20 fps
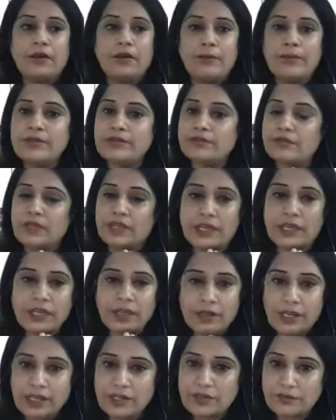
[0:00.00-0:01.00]
means we can
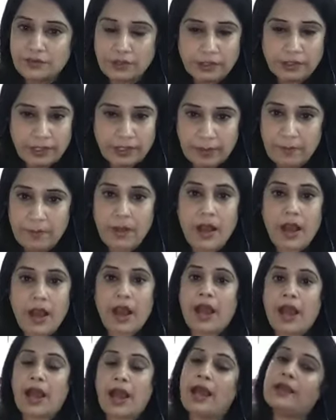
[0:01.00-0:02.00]
arrange for them,
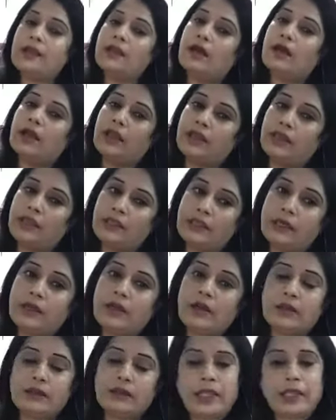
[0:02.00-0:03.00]
and either
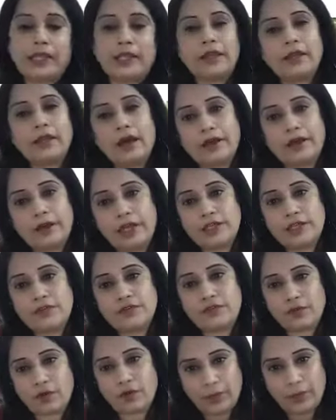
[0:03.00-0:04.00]
they can arrange
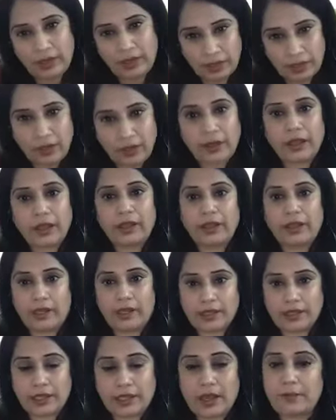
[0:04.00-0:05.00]
from here in
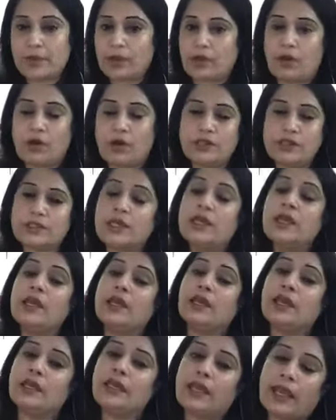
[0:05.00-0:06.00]
India, because
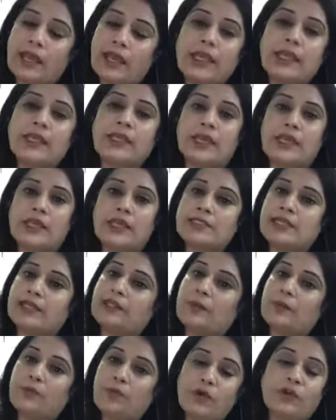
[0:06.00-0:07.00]
in any case
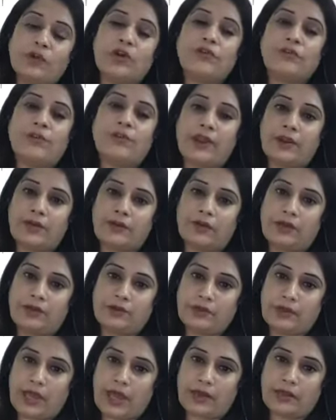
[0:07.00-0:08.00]
at the port of entry
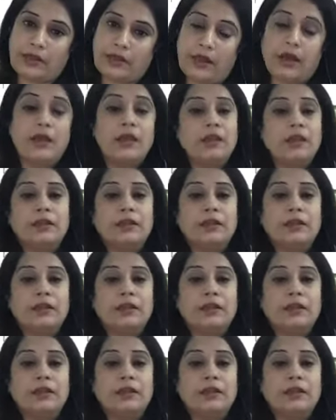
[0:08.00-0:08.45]
to Canada,